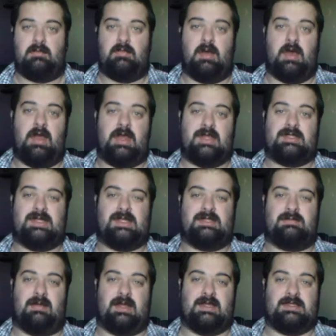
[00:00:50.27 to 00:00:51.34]
but it
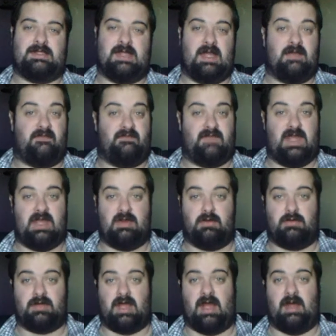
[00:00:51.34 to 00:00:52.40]
takes place in a
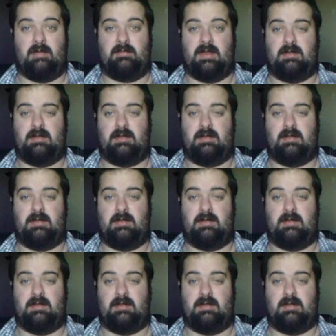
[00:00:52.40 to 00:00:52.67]
field and